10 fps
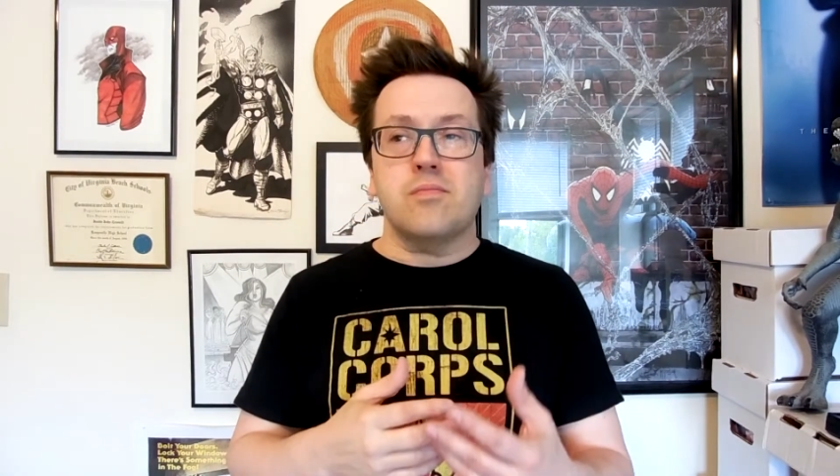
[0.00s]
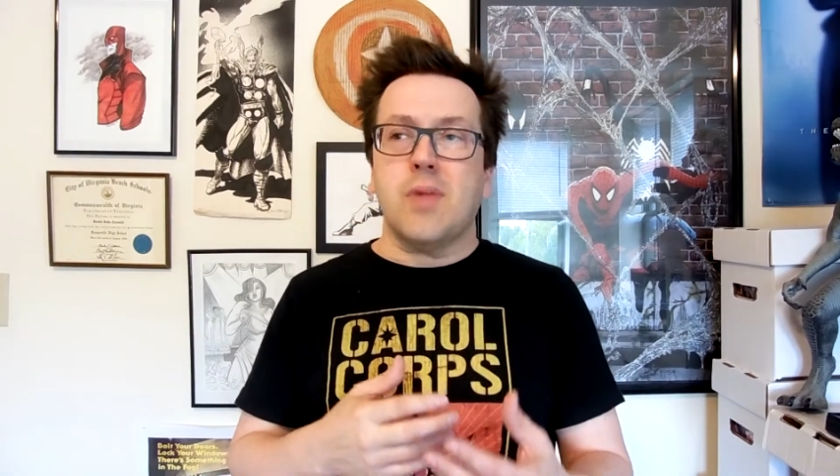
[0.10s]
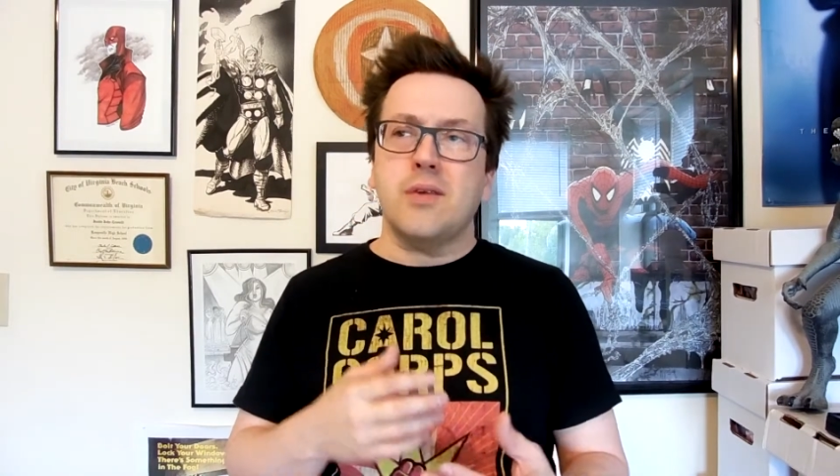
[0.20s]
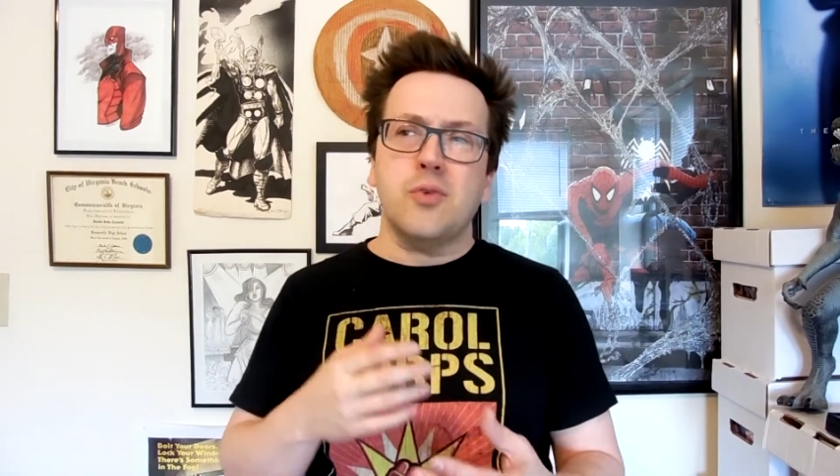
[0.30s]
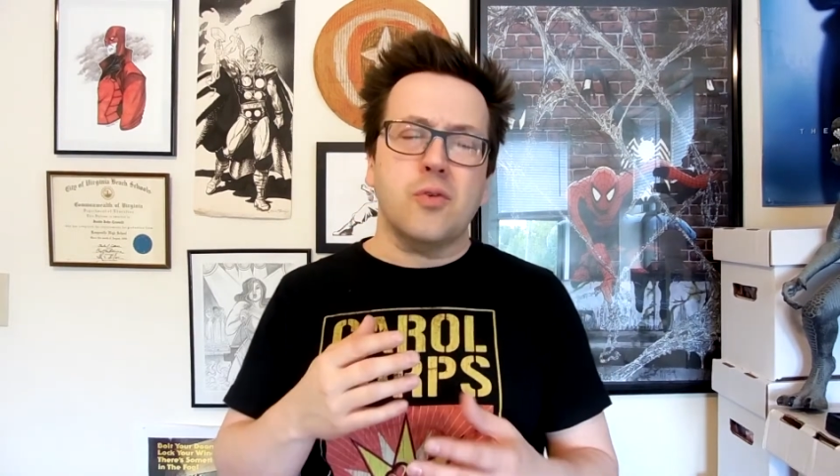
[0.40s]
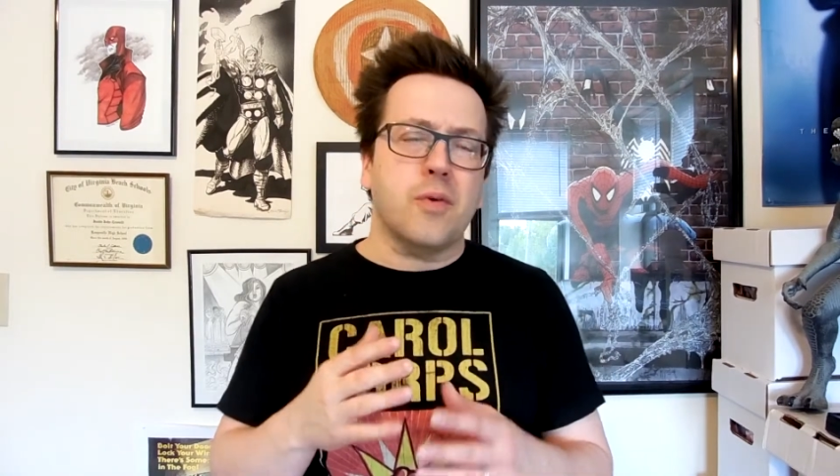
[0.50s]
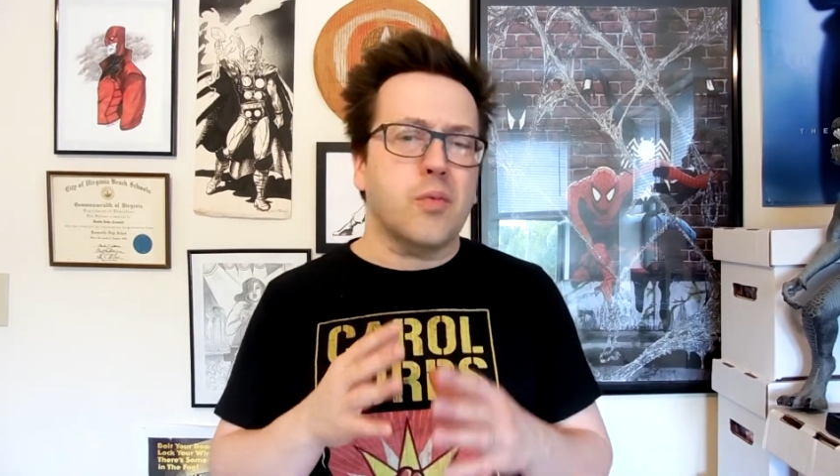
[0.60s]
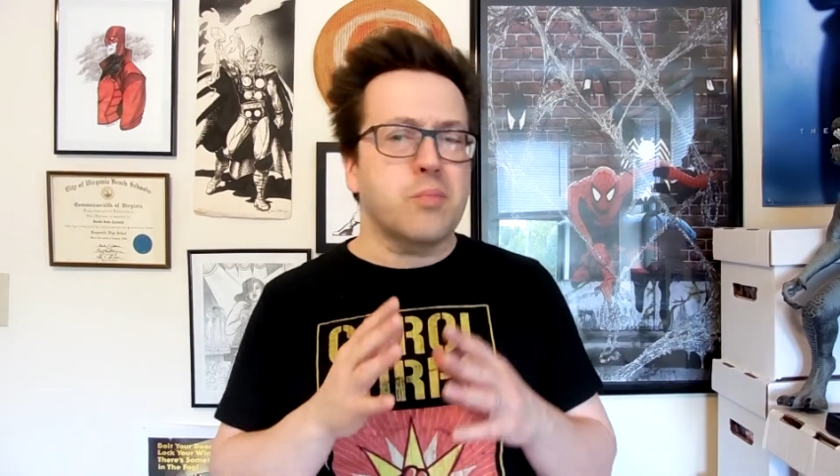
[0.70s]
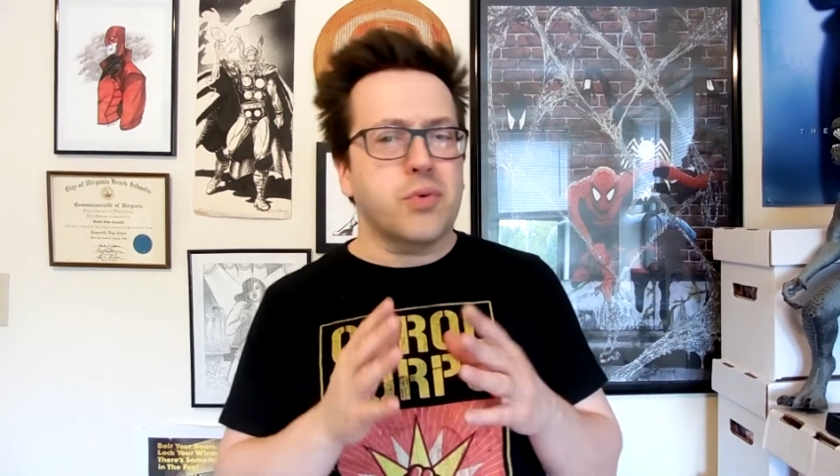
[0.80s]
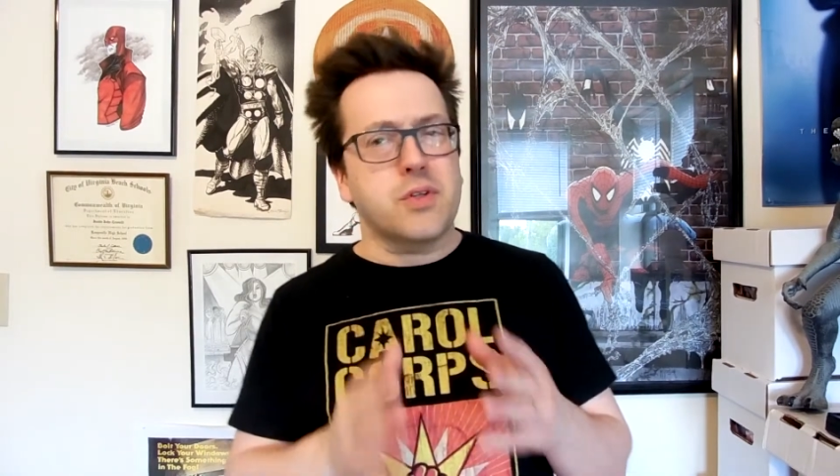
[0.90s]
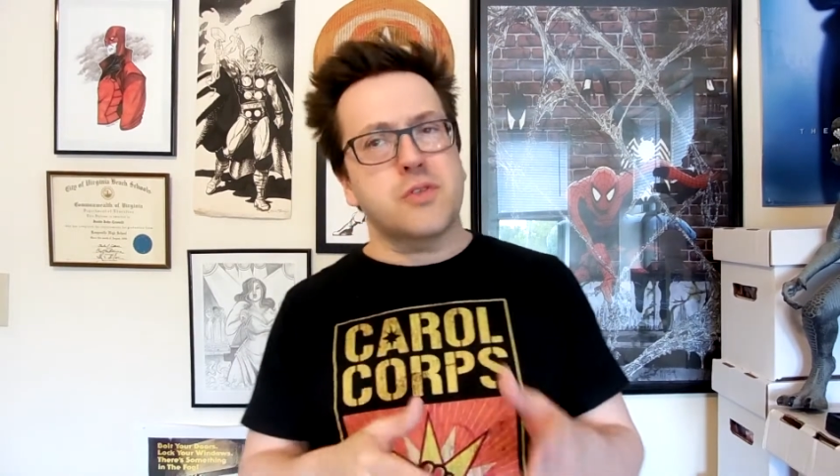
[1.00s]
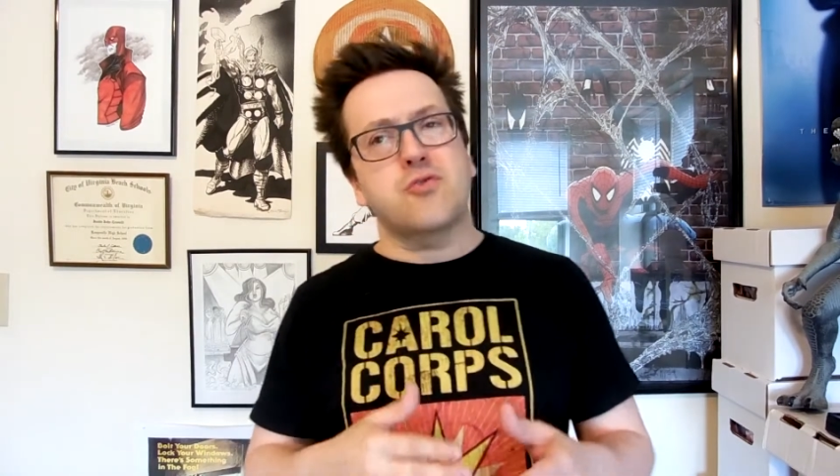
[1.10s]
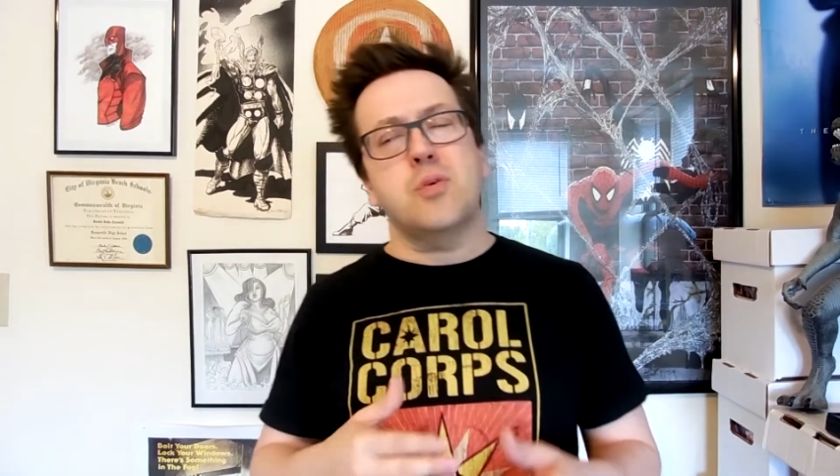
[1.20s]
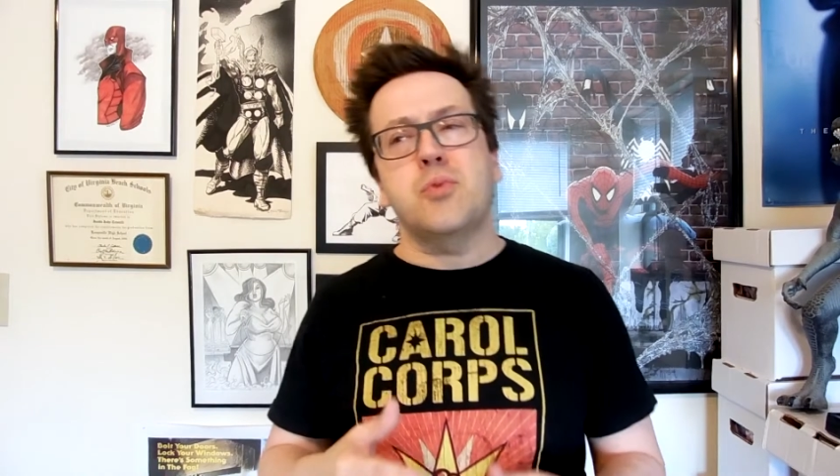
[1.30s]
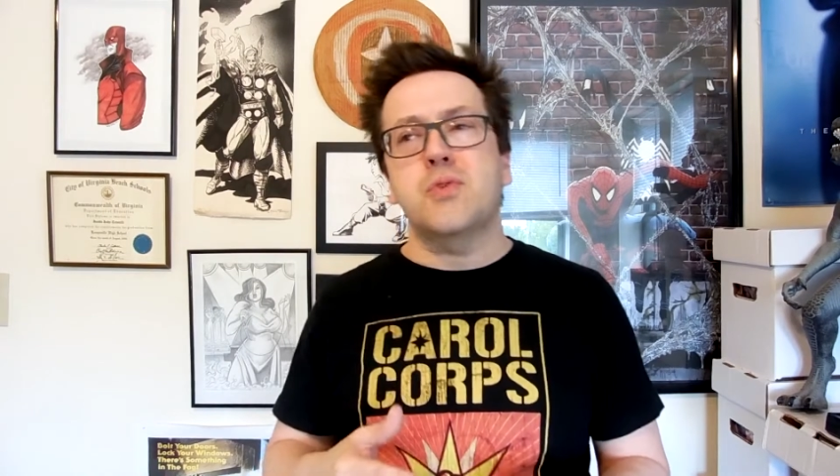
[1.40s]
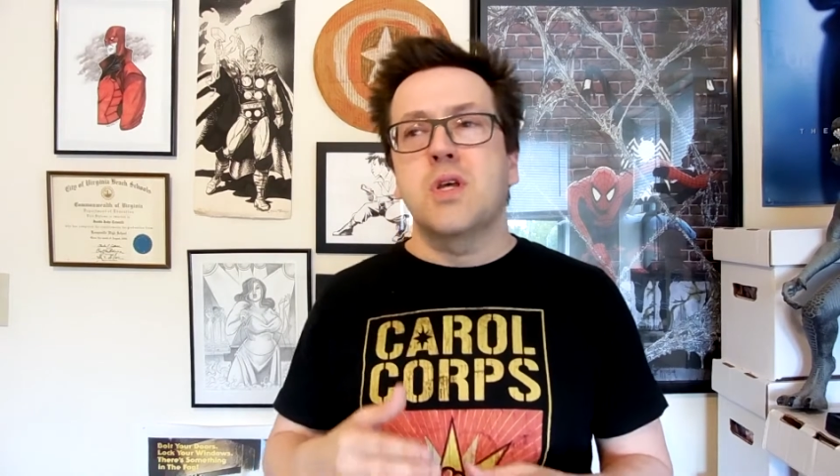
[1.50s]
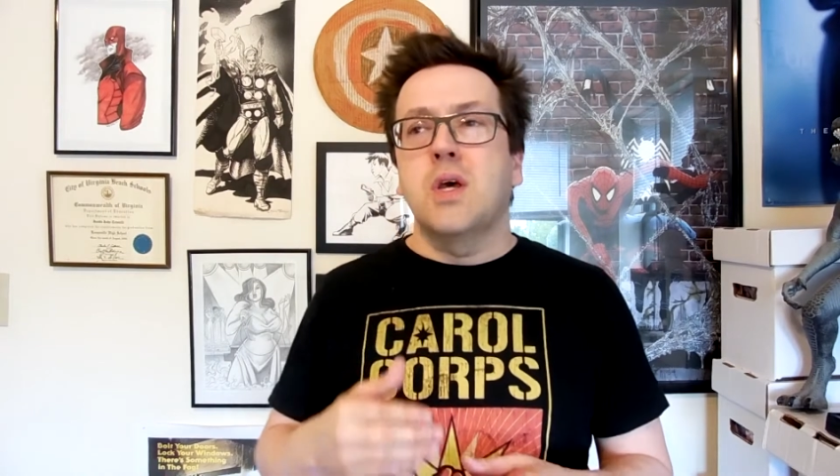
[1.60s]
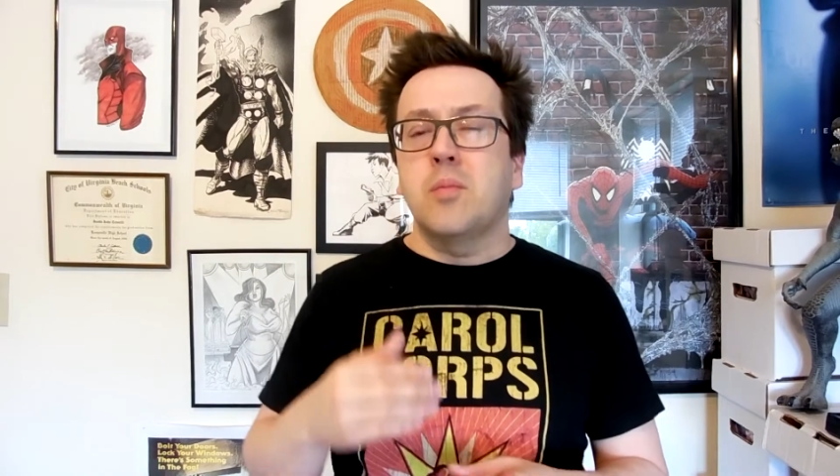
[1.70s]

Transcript: I don't know if I'm going to put it as tributes,